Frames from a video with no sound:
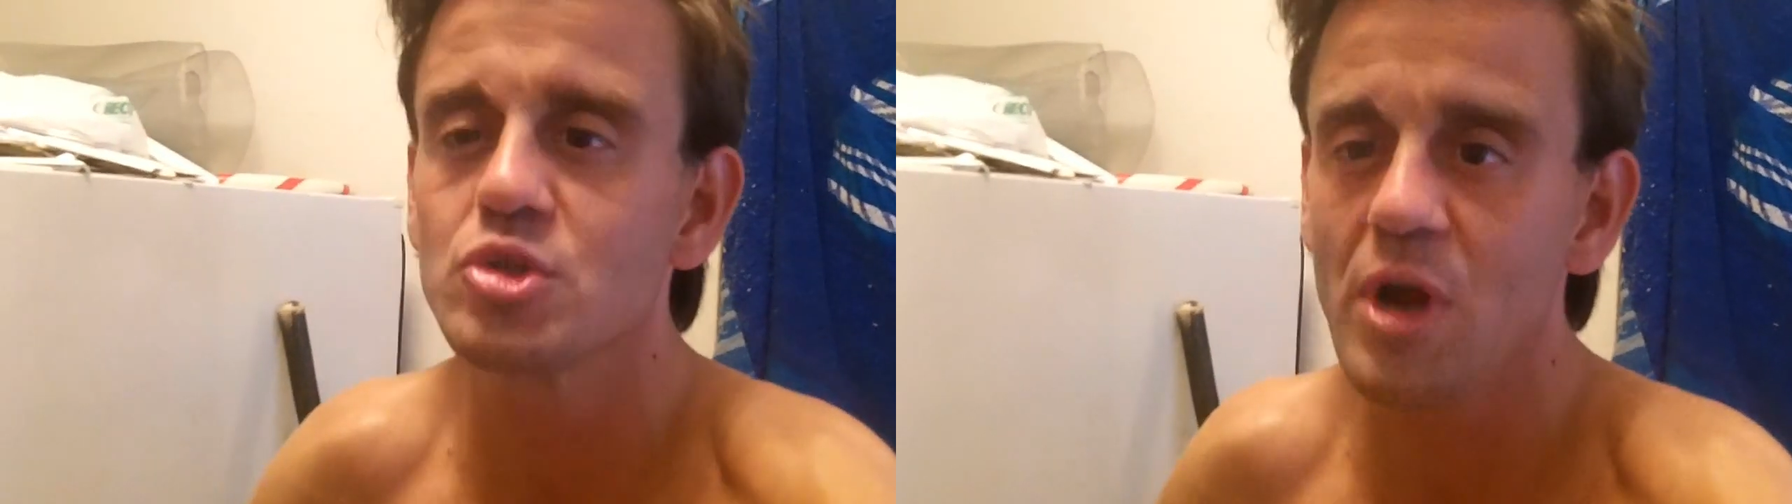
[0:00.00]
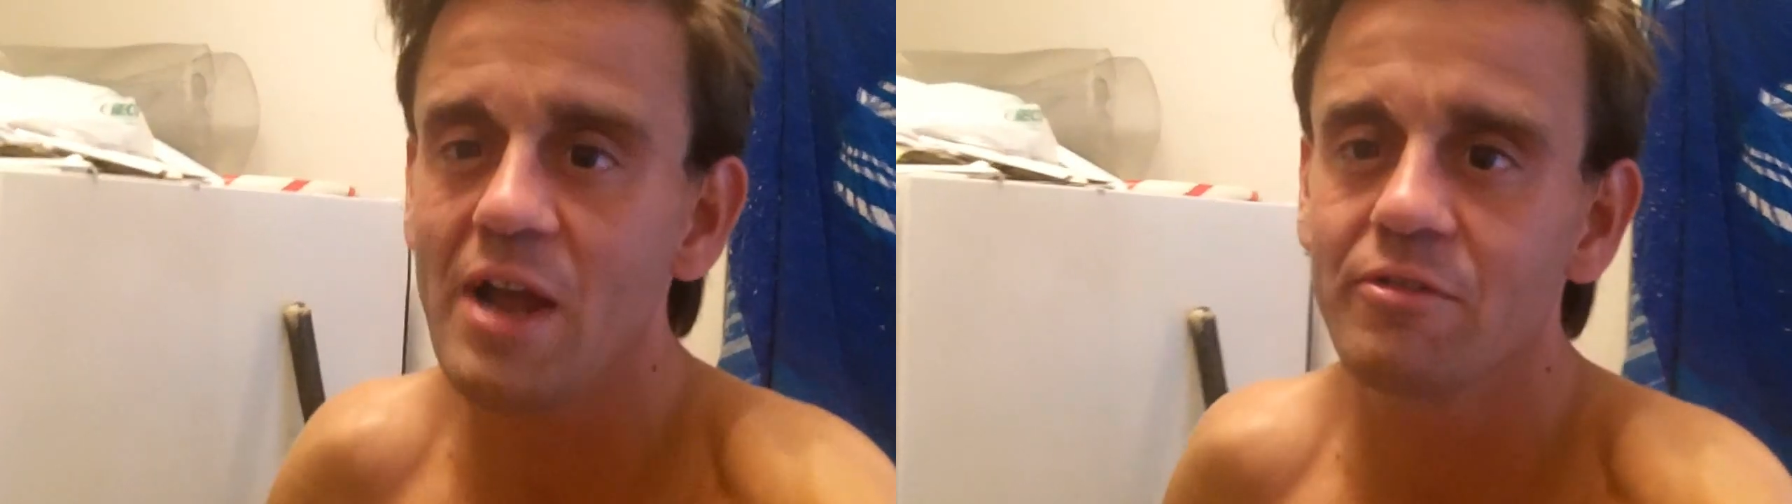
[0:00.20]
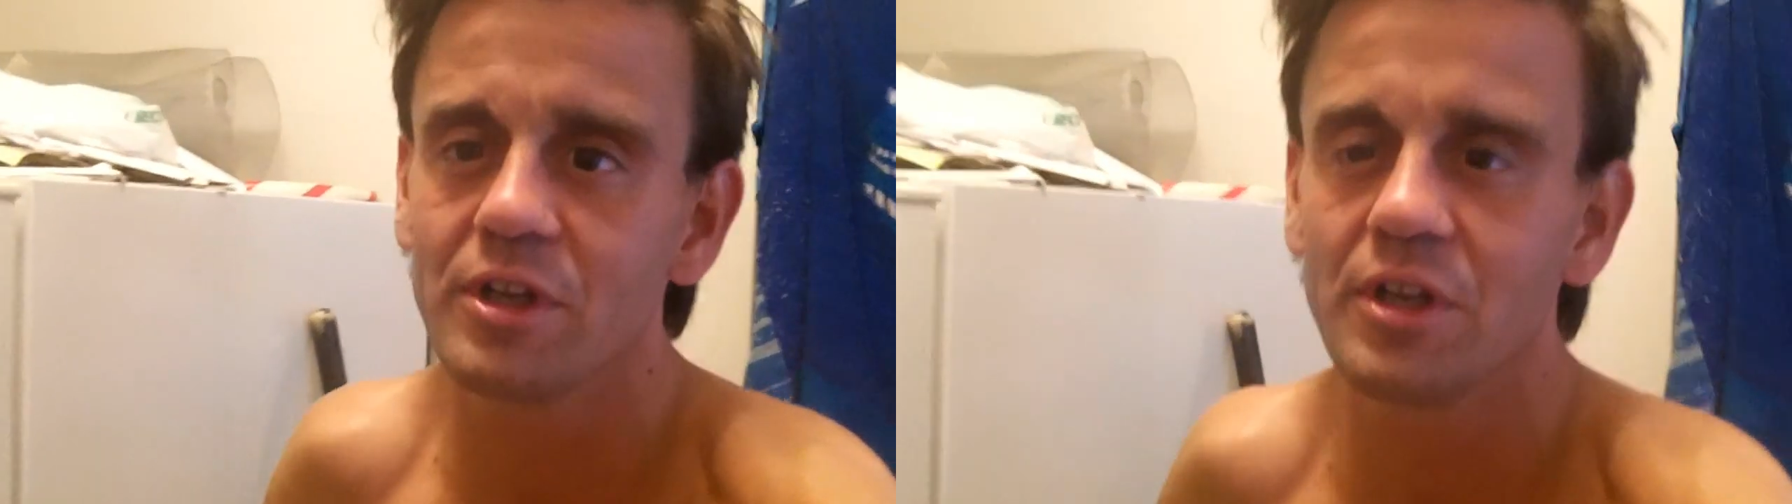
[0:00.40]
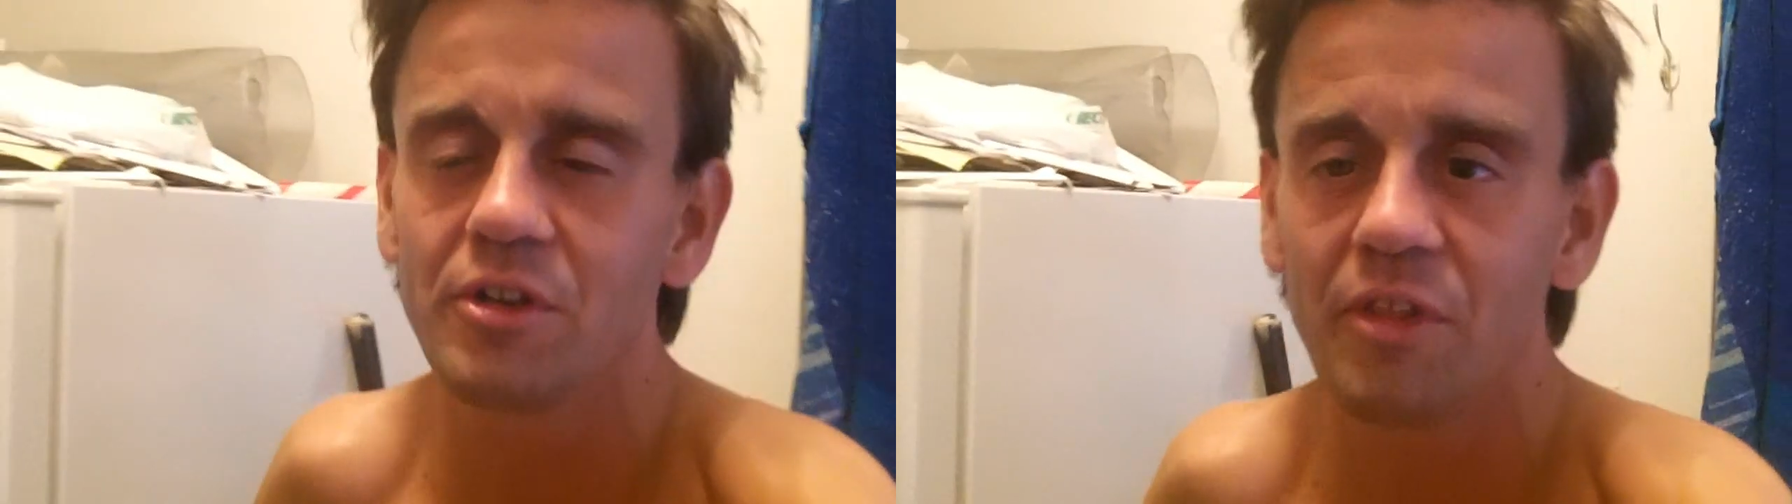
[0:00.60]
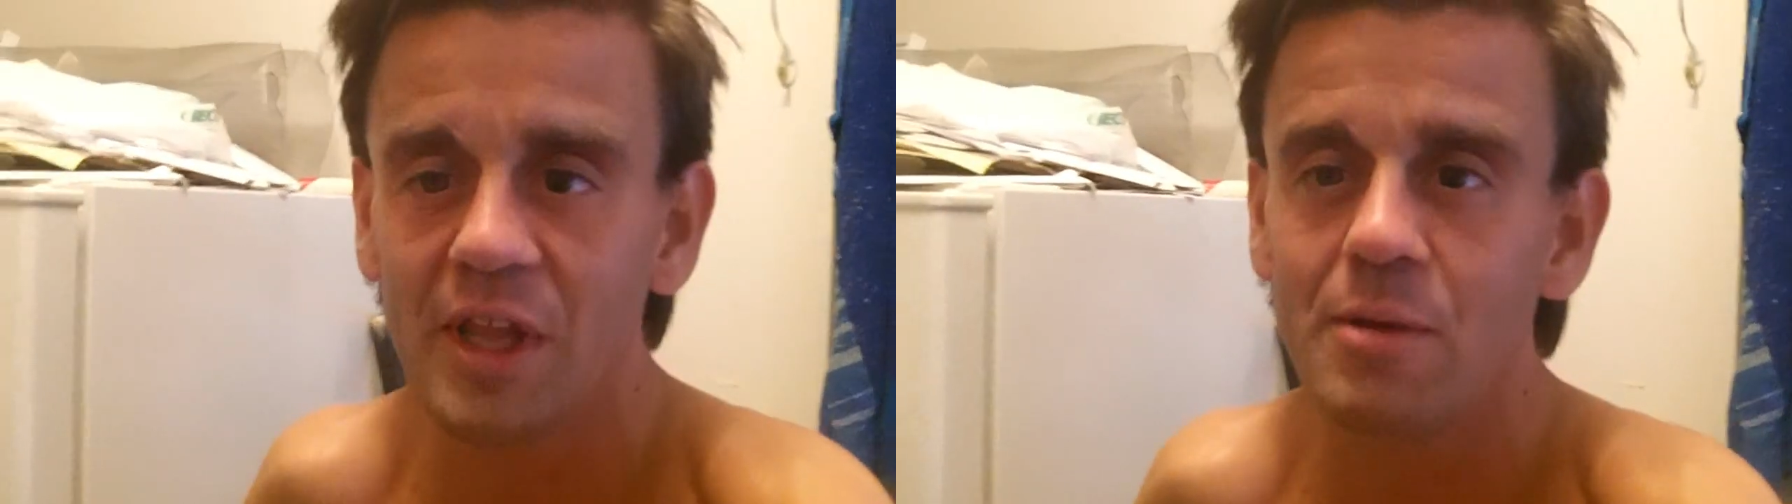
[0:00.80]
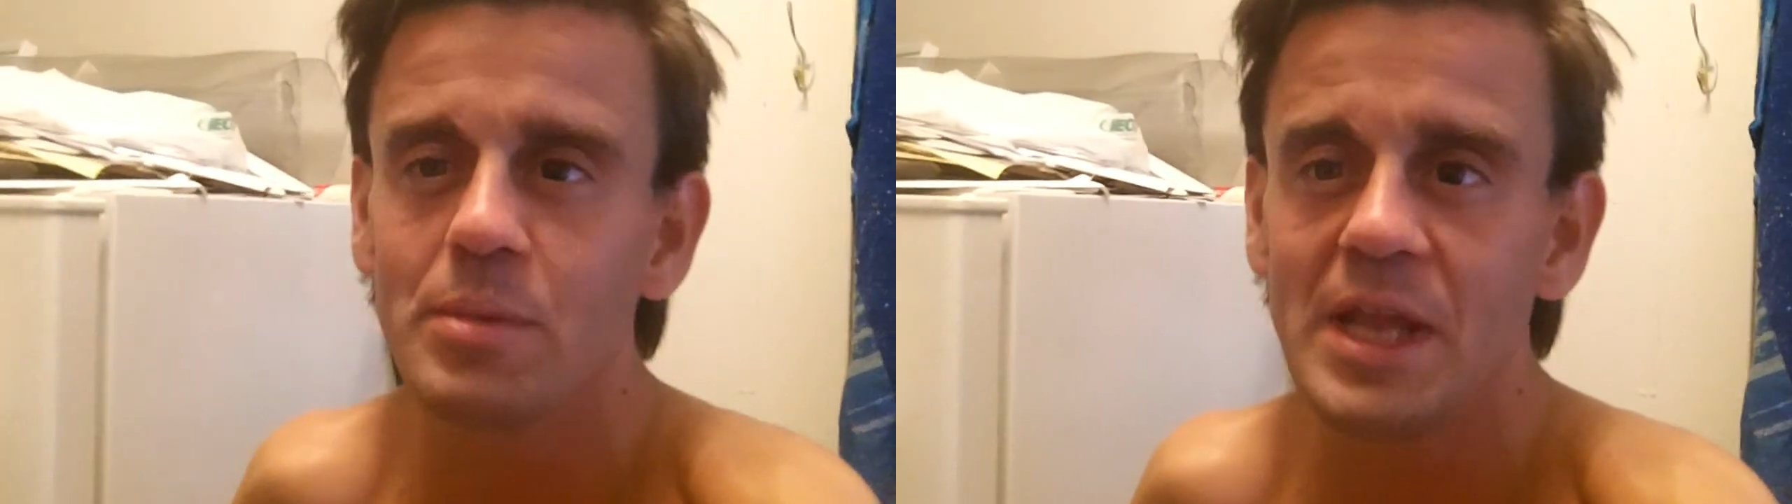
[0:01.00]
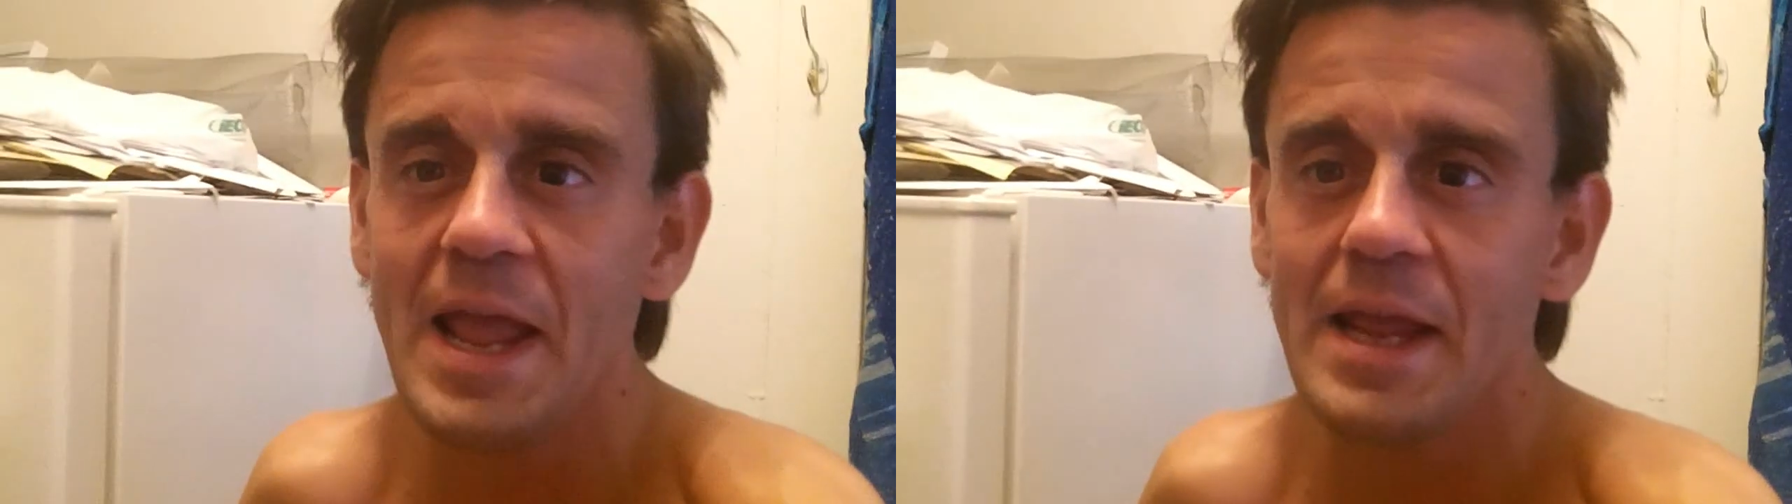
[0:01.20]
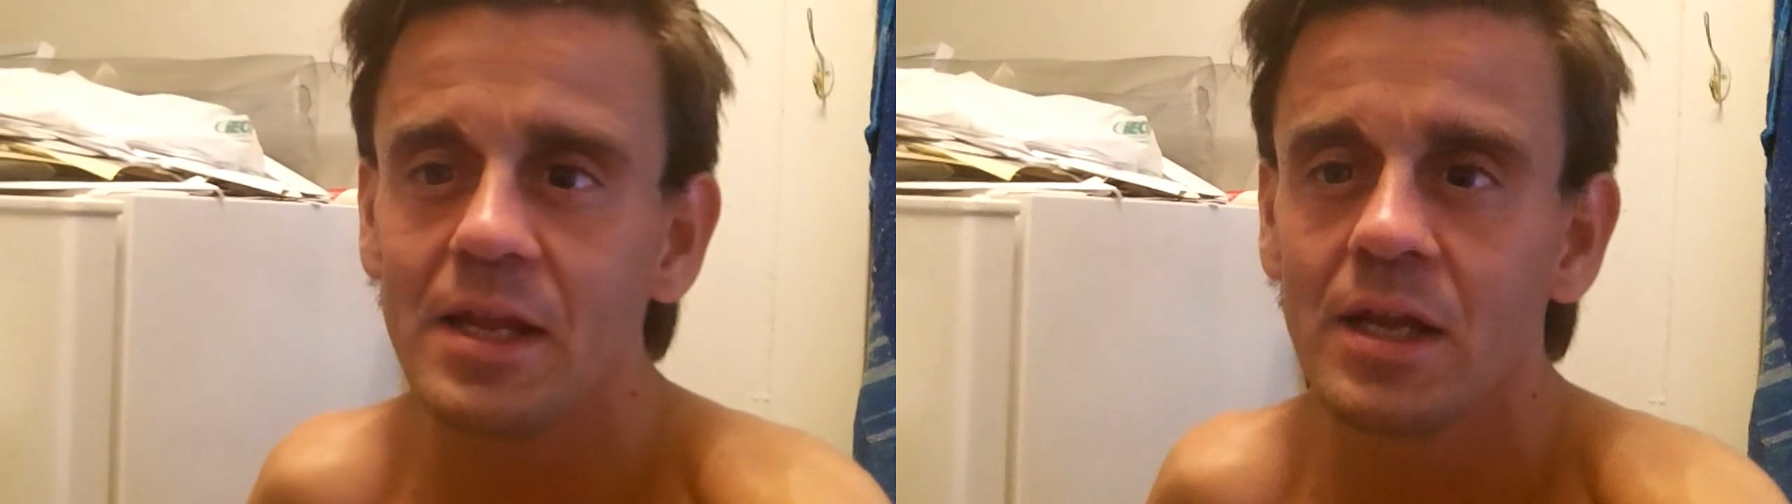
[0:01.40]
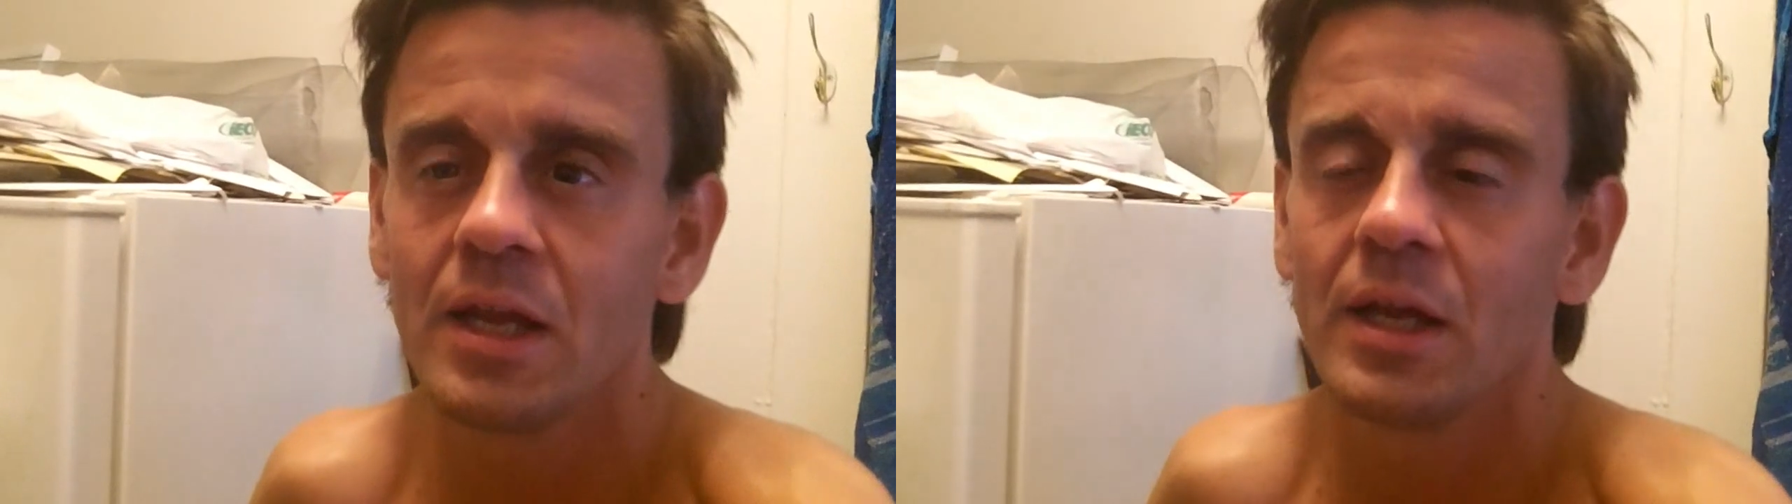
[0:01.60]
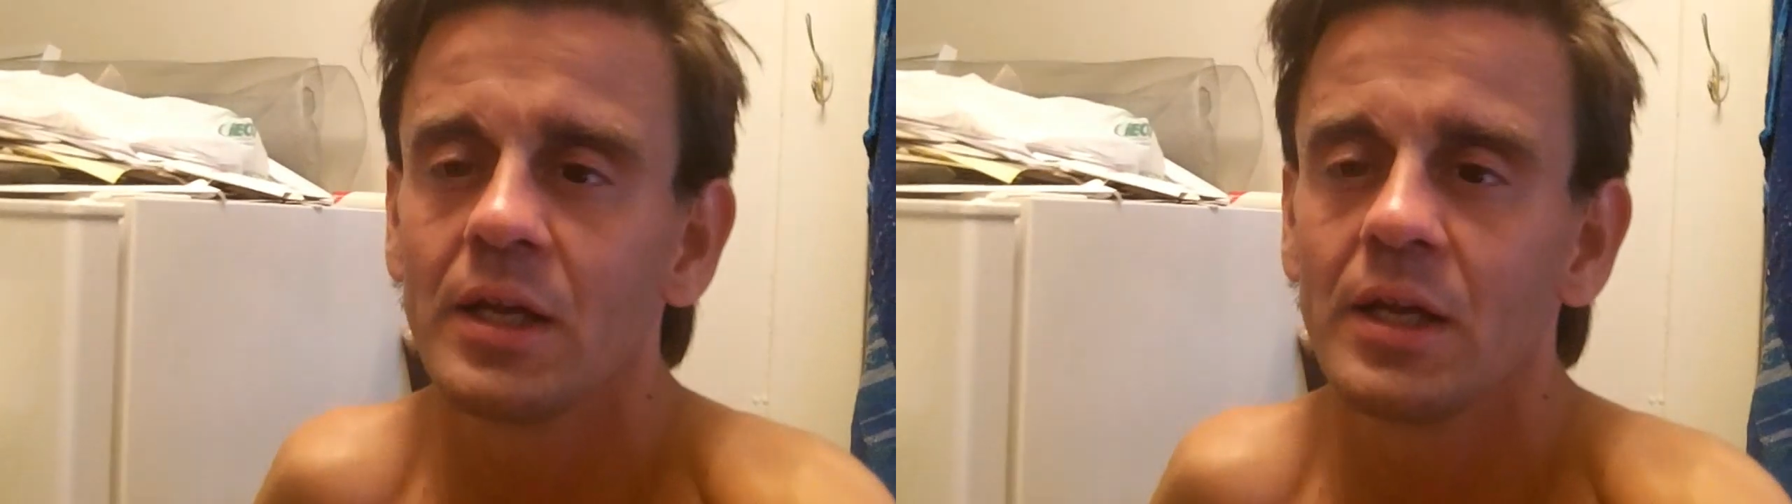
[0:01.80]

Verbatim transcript: drafted into the NBA,